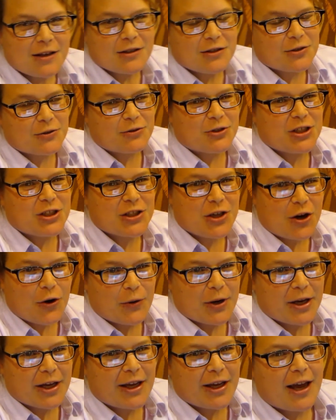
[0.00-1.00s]
So she's
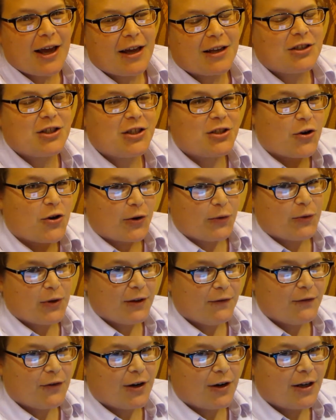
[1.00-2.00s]
going, and she's going with
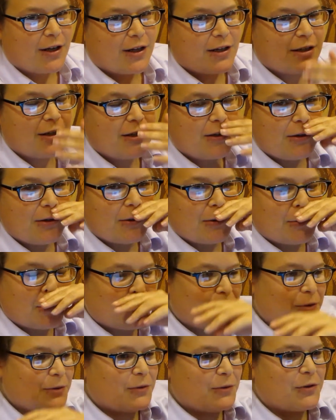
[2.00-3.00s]
a friend
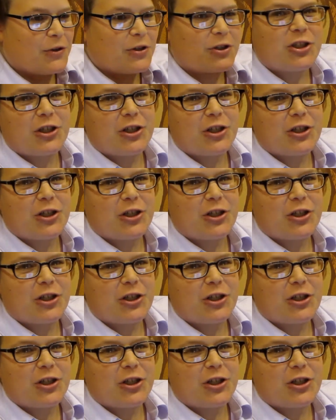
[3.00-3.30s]
who they're